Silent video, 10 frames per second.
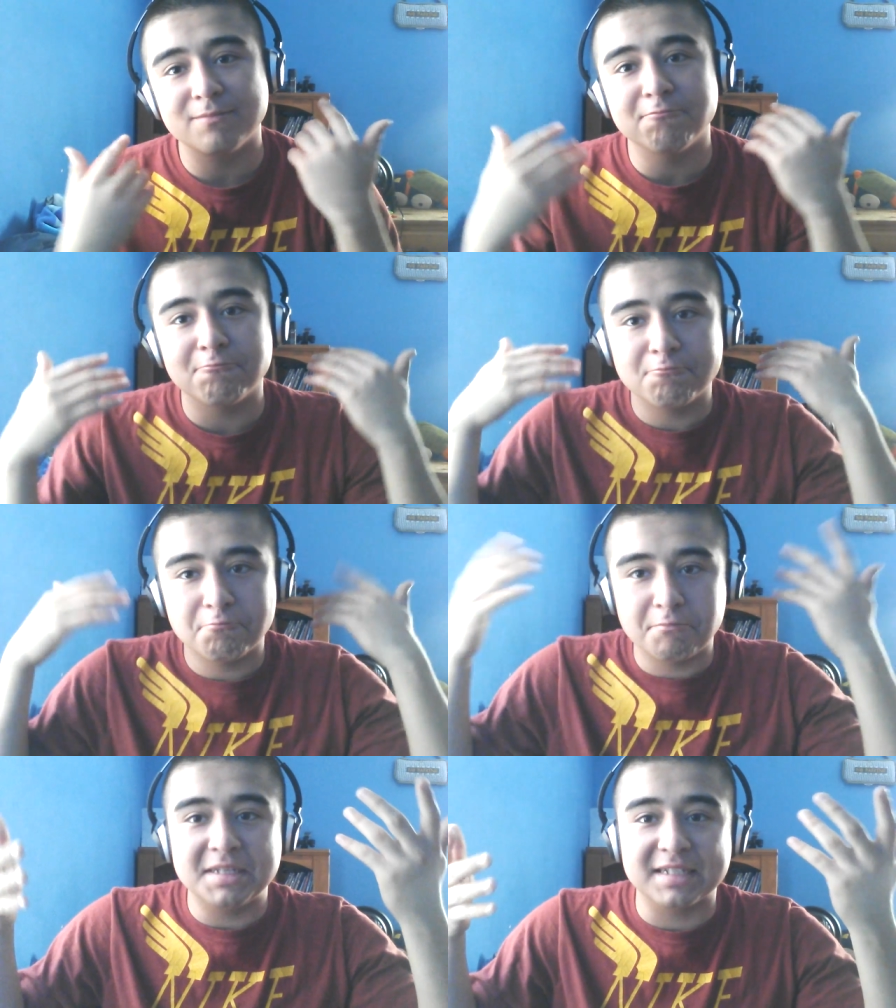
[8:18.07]
be
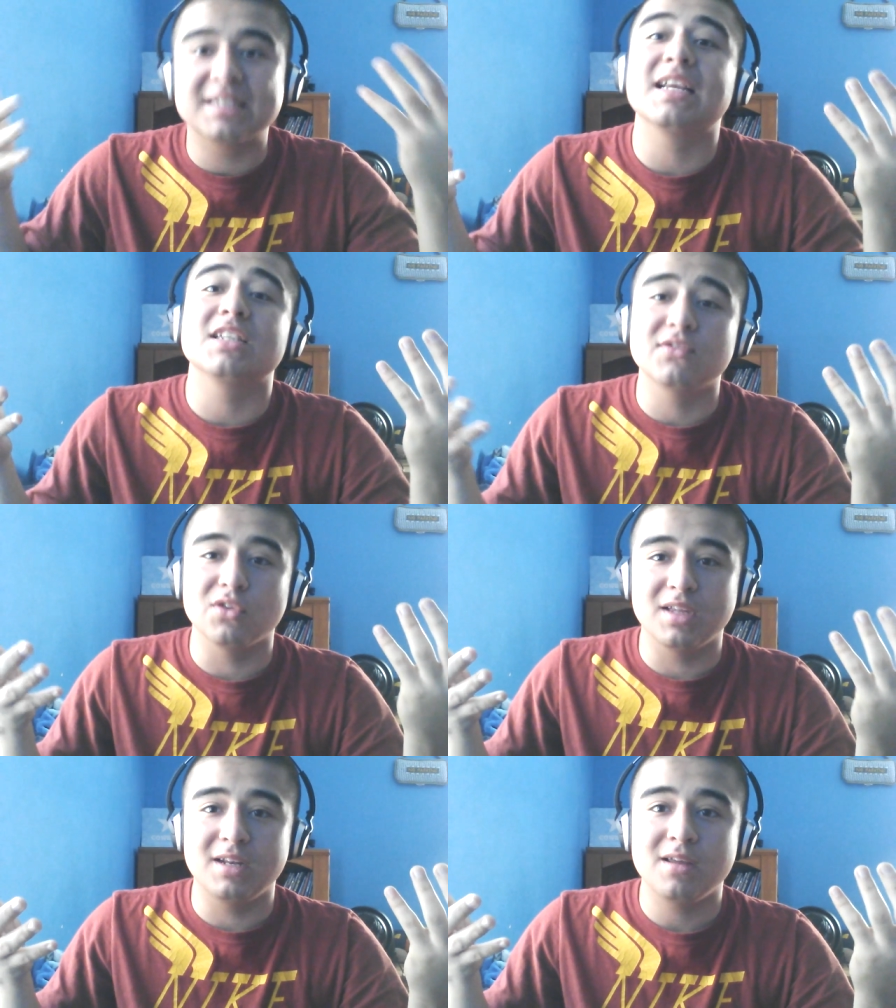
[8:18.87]
successful in.
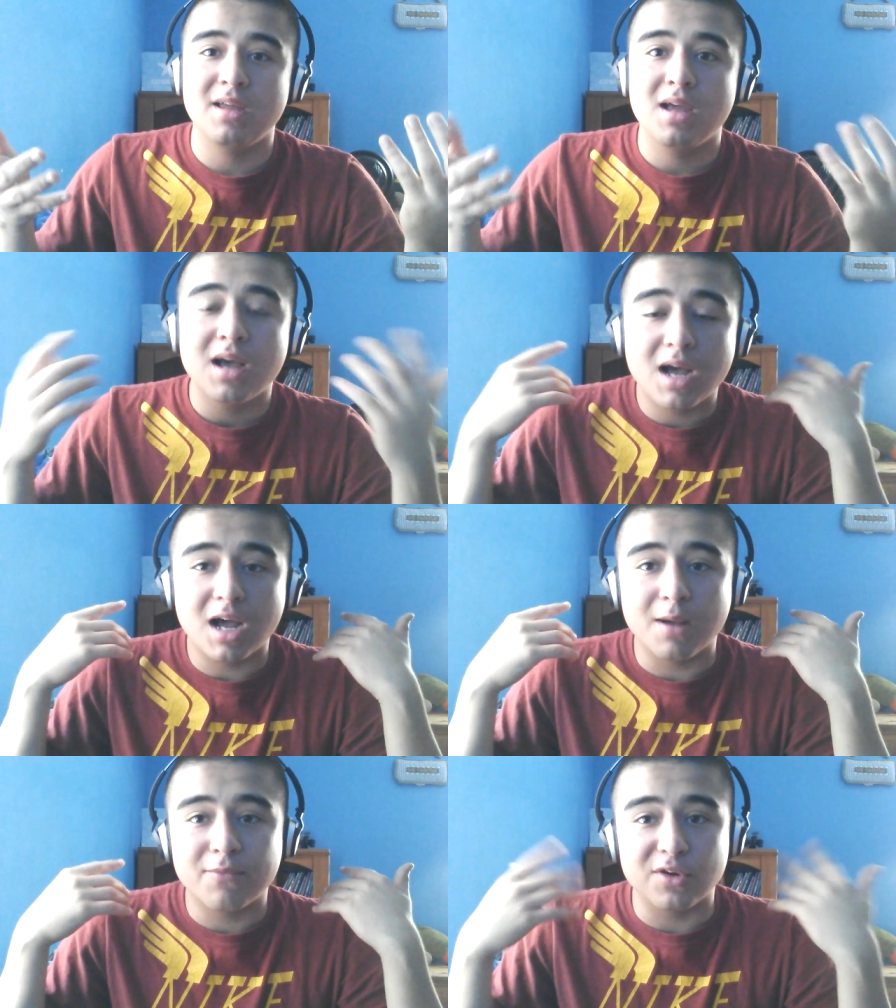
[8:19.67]
For
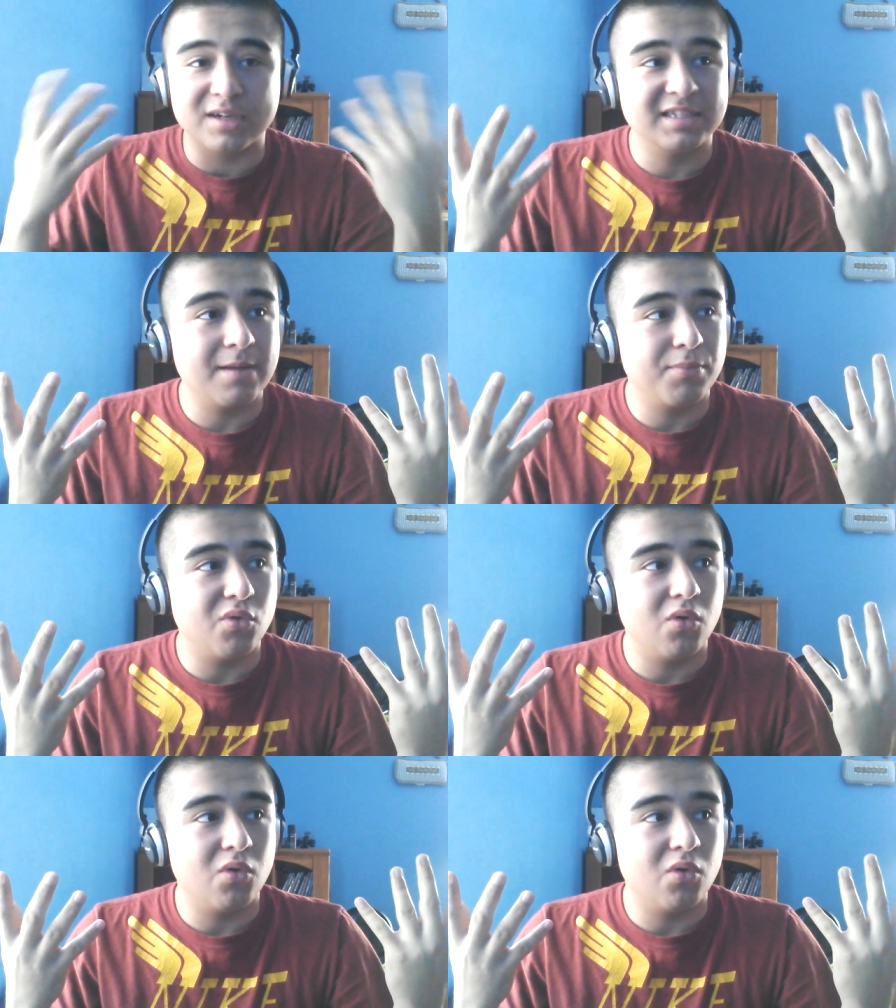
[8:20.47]
example,